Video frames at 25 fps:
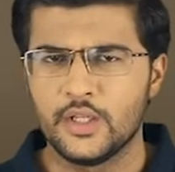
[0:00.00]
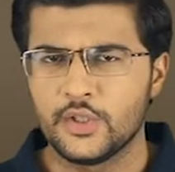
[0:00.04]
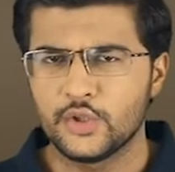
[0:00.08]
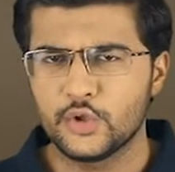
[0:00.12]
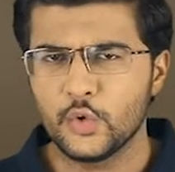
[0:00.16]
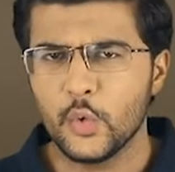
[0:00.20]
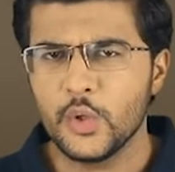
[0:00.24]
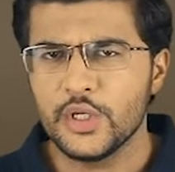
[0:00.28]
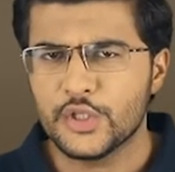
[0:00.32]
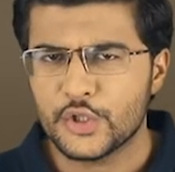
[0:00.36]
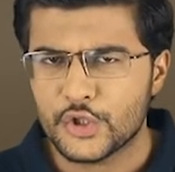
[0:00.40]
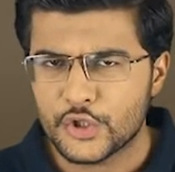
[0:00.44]

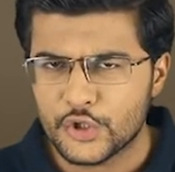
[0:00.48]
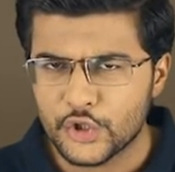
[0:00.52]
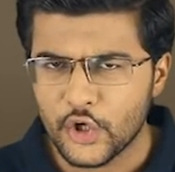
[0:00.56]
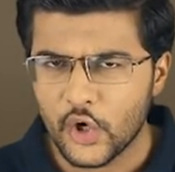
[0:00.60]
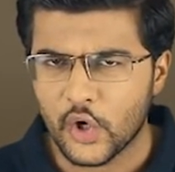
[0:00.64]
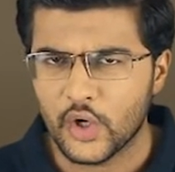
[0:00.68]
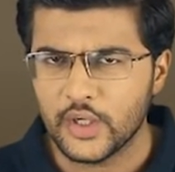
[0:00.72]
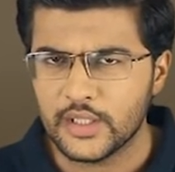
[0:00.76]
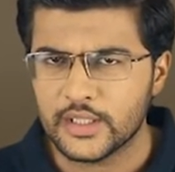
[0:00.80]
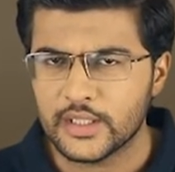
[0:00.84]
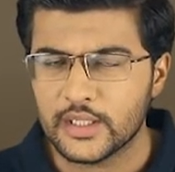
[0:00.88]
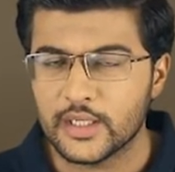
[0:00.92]
So in
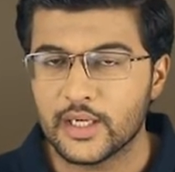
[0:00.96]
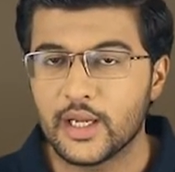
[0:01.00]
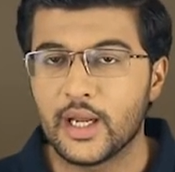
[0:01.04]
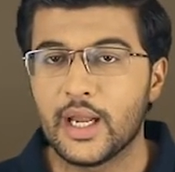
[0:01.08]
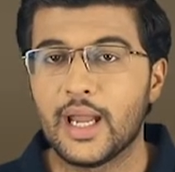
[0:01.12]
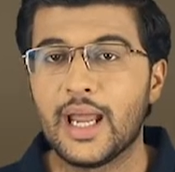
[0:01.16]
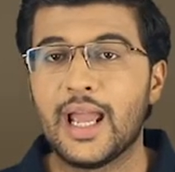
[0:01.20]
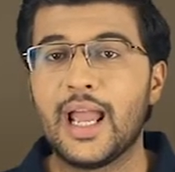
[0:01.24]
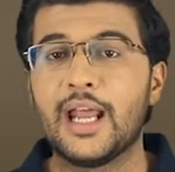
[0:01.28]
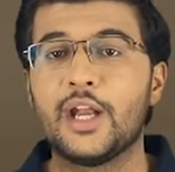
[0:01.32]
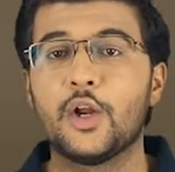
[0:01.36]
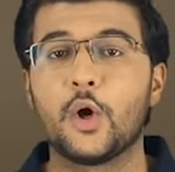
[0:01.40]
short,
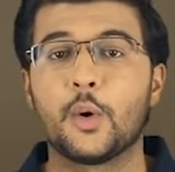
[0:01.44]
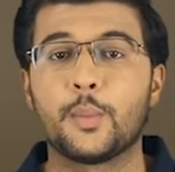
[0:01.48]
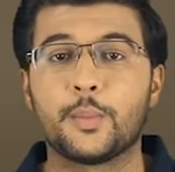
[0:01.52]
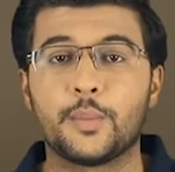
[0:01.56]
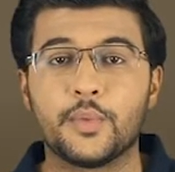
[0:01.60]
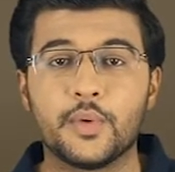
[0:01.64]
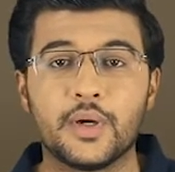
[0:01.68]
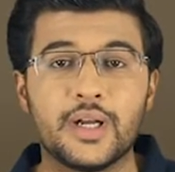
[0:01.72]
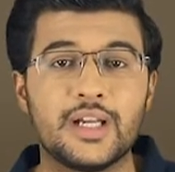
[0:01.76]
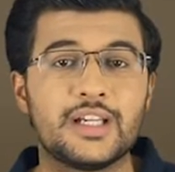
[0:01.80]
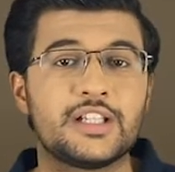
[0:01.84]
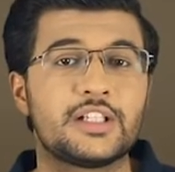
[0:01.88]
an
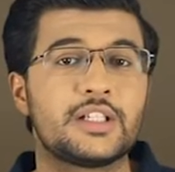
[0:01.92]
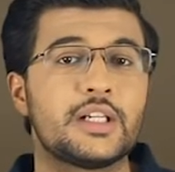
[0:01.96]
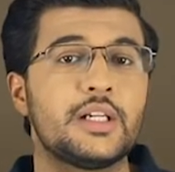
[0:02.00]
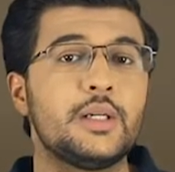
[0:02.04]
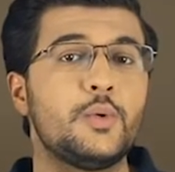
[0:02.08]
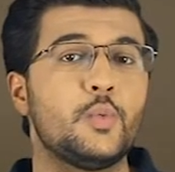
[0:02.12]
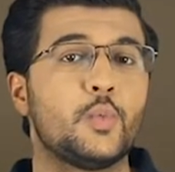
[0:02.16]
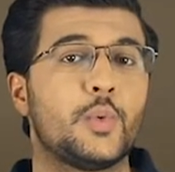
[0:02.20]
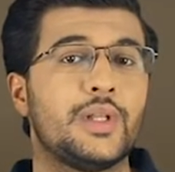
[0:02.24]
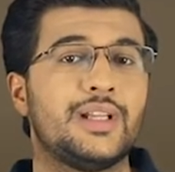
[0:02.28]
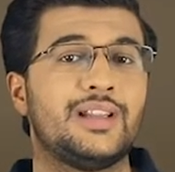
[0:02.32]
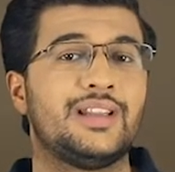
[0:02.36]

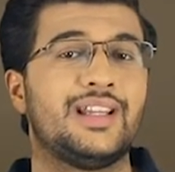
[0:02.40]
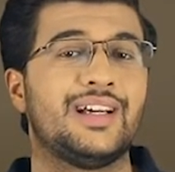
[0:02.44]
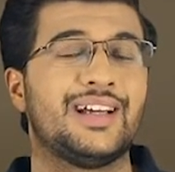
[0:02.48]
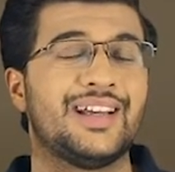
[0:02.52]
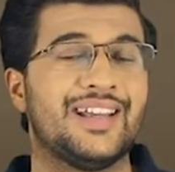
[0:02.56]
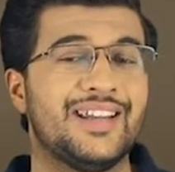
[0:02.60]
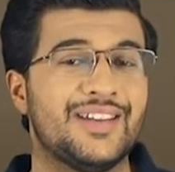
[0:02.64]
operation with the